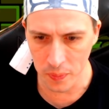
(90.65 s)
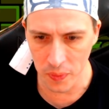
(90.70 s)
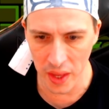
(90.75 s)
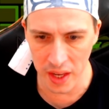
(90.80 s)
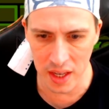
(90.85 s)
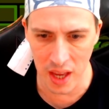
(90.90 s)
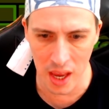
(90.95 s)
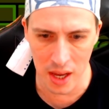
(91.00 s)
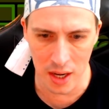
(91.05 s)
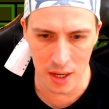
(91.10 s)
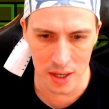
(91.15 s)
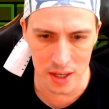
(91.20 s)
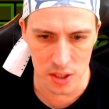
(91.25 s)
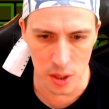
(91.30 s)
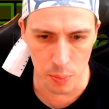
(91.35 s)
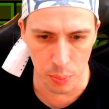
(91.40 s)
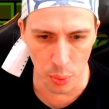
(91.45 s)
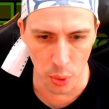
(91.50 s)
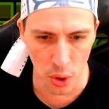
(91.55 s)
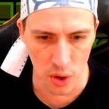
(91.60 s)
Again, it is a
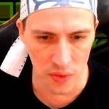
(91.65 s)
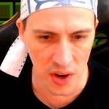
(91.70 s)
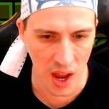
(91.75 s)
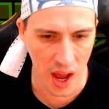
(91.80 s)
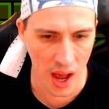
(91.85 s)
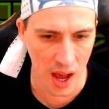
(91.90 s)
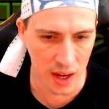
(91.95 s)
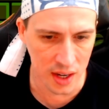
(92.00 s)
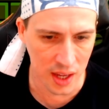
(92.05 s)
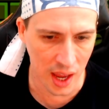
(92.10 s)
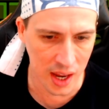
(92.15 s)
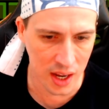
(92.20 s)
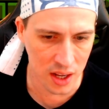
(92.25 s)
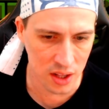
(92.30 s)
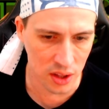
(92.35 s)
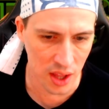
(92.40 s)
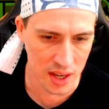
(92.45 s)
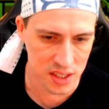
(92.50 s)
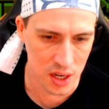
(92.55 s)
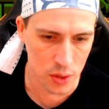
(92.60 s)
port of an arcade
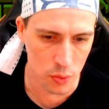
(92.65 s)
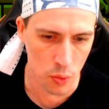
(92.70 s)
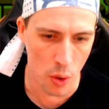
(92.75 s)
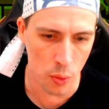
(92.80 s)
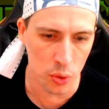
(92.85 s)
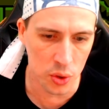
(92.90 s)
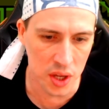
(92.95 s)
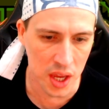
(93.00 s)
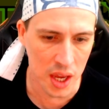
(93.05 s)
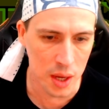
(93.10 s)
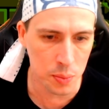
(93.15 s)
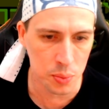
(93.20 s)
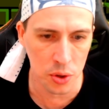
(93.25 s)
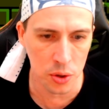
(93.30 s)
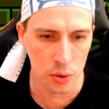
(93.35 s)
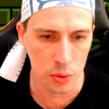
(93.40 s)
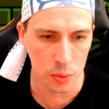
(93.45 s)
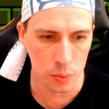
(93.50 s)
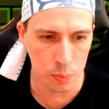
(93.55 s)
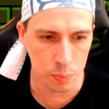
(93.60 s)
classic. What will keep
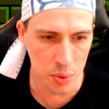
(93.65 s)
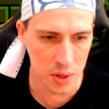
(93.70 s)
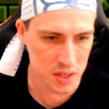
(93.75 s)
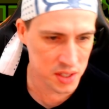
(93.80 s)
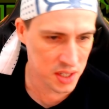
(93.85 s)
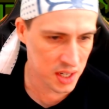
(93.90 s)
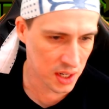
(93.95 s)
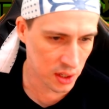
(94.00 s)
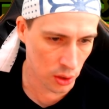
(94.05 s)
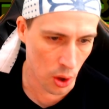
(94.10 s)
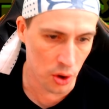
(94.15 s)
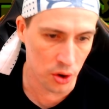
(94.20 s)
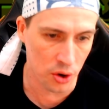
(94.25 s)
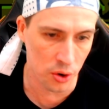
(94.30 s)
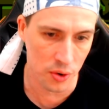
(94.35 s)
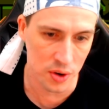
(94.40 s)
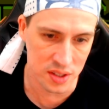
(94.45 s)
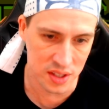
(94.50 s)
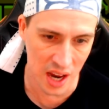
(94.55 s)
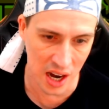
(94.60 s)
you busy longer
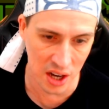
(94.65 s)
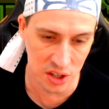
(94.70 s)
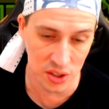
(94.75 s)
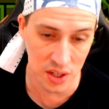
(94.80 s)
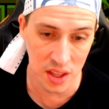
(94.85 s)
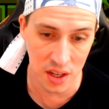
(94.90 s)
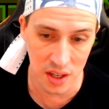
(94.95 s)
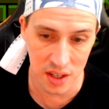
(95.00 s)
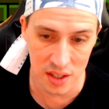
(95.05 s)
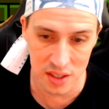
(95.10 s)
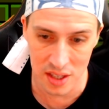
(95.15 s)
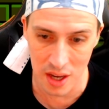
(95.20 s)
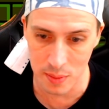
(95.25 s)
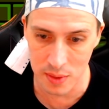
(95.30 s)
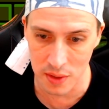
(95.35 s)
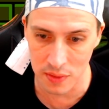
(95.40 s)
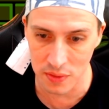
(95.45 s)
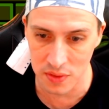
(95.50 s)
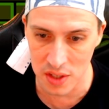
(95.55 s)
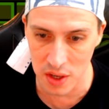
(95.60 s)
is actually the
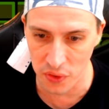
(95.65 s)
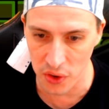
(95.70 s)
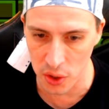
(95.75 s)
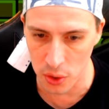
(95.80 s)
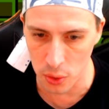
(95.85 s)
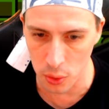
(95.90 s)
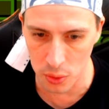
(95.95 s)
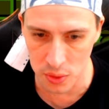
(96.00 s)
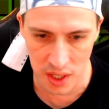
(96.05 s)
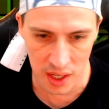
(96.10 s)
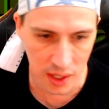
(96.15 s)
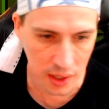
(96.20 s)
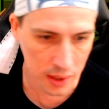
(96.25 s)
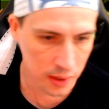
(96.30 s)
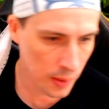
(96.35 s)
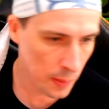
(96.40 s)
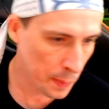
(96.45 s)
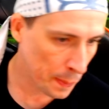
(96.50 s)
deceptive difficulty.